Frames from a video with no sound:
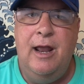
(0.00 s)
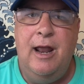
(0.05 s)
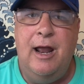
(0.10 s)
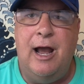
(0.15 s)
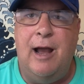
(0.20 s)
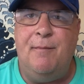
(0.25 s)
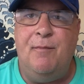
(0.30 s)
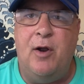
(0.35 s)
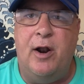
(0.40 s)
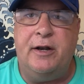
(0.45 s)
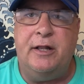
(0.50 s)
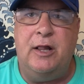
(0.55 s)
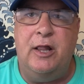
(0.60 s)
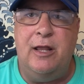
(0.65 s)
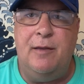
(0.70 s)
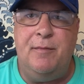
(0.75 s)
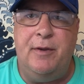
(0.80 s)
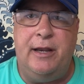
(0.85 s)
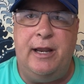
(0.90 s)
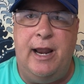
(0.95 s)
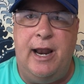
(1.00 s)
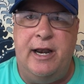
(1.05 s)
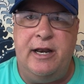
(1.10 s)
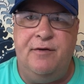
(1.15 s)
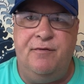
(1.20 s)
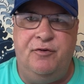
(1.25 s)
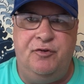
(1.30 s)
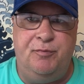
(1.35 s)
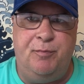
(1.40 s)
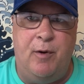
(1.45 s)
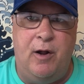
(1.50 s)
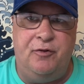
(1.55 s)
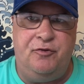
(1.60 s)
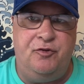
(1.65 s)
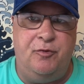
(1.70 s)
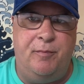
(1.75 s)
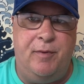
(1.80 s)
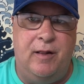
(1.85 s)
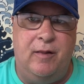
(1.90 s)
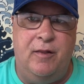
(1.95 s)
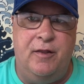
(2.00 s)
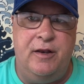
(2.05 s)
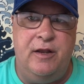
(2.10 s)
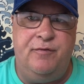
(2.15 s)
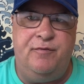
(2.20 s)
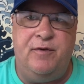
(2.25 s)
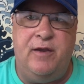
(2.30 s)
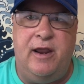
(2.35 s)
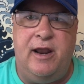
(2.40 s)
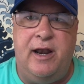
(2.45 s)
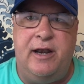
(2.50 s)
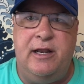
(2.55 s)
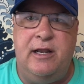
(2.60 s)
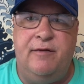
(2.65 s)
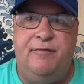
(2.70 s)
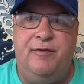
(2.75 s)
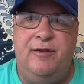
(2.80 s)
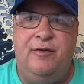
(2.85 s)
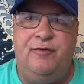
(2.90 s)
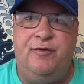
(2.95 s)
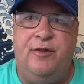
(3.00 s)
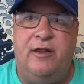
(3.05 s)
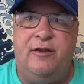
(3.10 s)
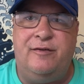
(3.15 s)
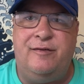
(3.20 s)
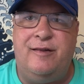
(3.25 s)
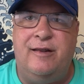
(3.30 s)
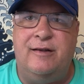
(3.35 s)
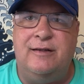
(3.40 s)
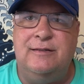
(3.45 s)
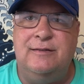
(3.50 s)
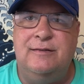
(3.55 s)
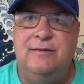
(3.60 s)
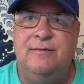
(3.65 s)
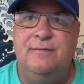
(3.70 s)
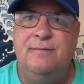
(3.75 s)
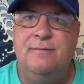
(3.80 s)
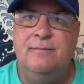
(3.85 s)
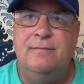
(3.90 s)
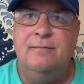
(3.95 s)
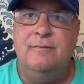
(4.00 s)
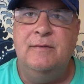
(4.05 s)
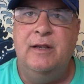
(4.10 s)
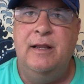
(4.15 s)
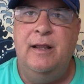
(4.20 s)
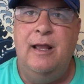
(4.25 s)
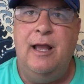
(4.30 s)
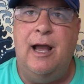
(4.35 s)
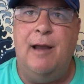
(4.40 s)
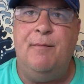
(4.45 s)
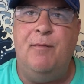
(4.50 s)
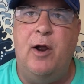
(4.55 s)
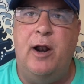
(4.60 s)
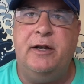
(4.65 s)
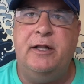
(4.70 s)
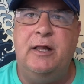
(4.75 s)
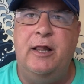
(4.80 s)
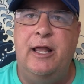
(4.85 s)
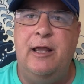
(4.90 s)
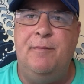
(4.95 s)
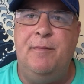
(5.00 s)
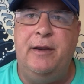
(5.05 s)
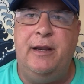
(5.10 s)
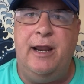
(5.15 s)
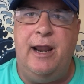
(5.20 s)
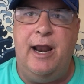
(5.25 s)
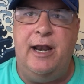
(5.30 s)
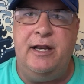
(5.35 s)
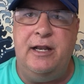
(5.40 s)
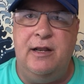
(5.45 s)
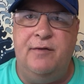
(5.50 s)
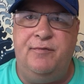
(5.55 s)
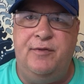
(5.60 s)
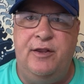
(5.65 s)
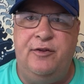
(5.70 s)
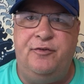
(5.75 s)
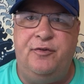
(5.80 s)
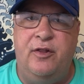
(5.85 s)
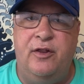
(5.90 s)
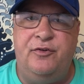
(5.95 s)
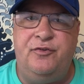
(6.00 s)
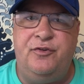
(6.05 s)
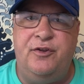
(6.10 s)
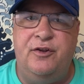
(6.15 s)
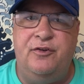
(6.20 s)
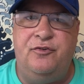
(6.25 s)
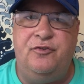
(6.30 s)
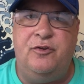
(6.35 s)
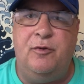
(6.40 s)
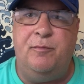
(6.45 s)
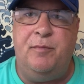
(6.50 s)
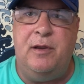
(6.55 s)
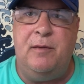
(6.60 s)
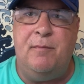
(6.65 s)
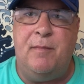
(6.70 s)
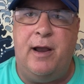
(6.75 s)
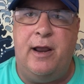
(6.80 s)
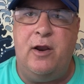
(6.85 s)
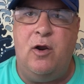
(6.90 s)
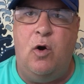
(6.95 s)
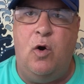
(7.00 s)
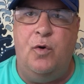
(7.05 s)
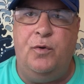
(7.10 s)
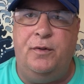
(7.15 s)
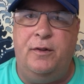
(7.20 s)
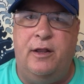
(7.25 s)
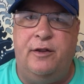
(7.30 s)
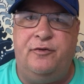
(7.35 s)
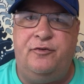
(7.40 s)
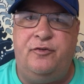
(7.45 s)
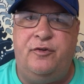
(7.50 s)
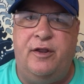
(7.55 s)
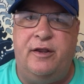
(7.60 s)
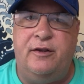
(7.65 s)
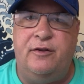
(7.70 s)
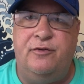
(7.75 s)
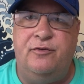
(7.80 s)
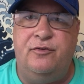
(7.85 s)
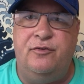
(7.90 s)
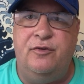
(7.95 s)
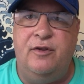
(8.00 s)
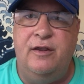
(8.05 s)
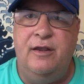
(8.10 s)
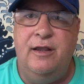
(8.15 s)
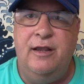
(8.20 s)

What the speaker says: I'm not claiming any responsibility for any of these listings. I'm not claiming any of these listings to be my own listings.